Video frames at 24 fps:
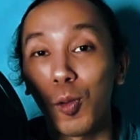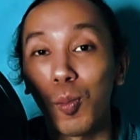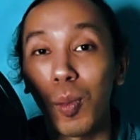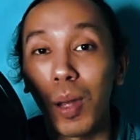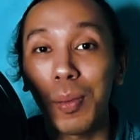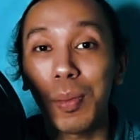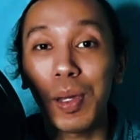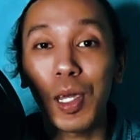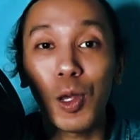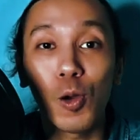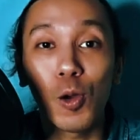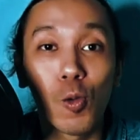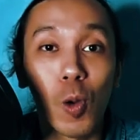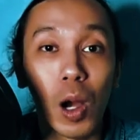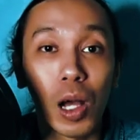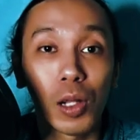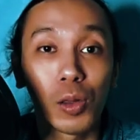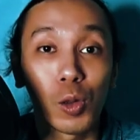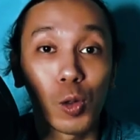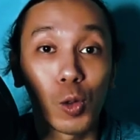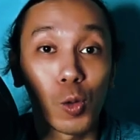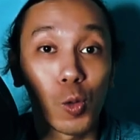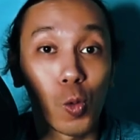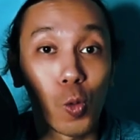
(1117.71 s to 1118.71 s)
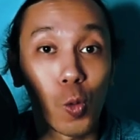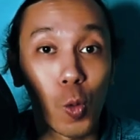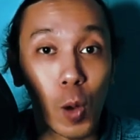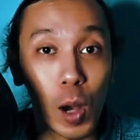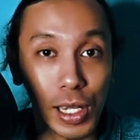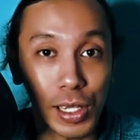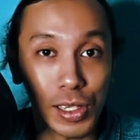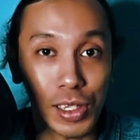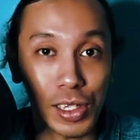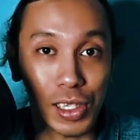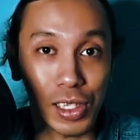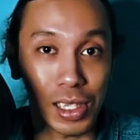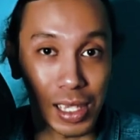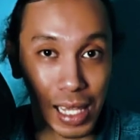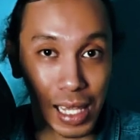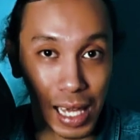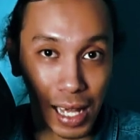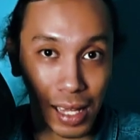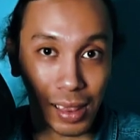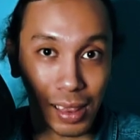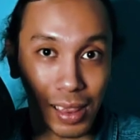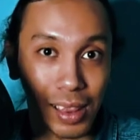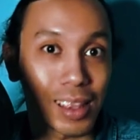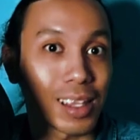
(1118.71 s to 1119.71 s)
Maybe you want to watch
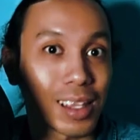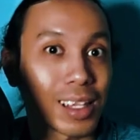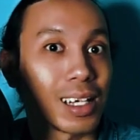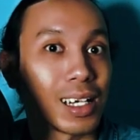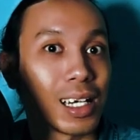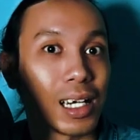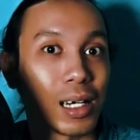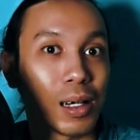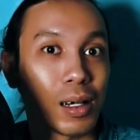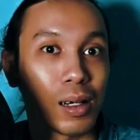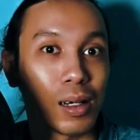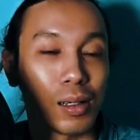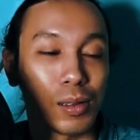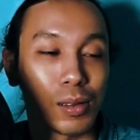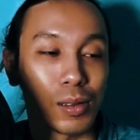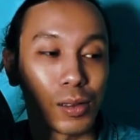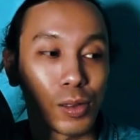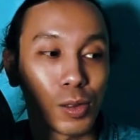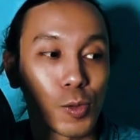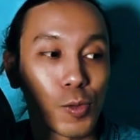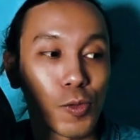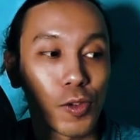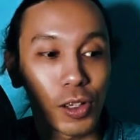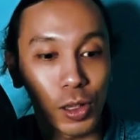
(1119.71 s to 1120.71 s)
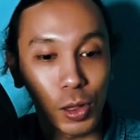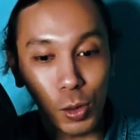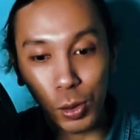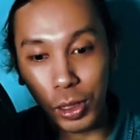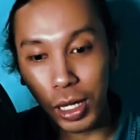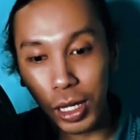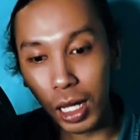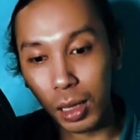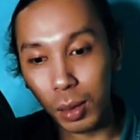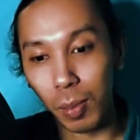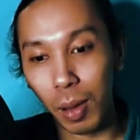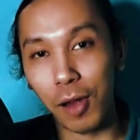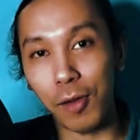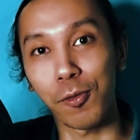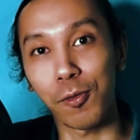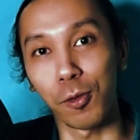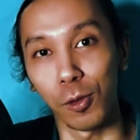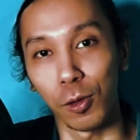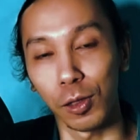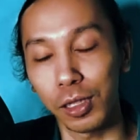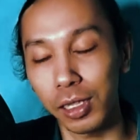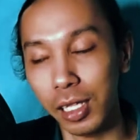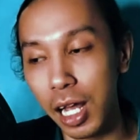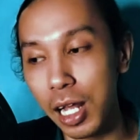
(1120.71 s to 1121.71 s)
that to get my
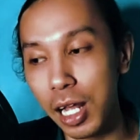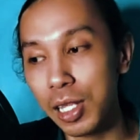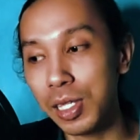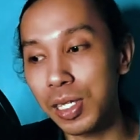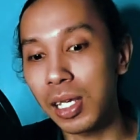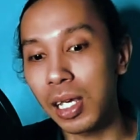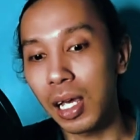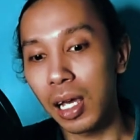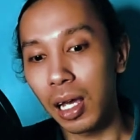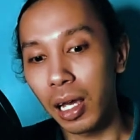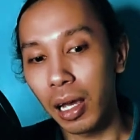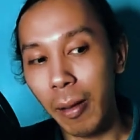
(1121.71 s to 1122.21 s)
full thoughts.